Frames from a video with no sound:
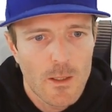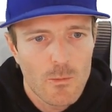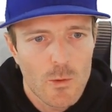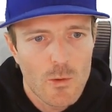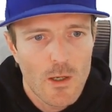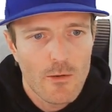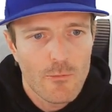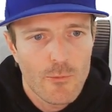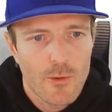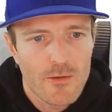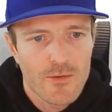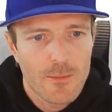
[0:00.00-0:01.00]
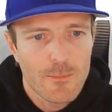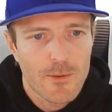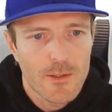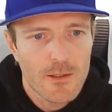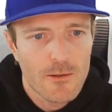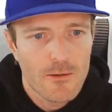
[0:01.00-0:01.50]
you have, for example,
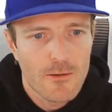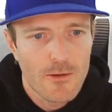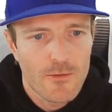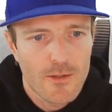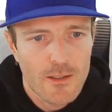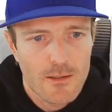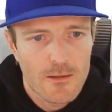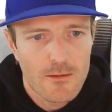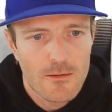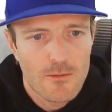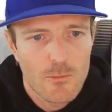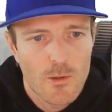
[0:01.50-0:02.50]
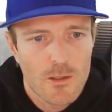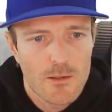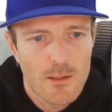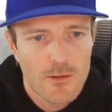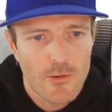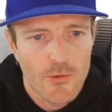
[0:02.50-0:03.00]
here a second one
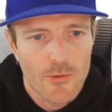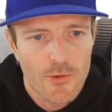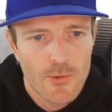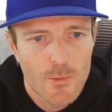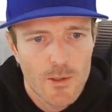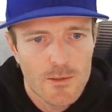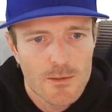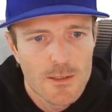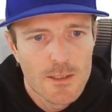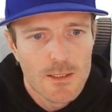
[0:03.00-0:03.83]
and a third one,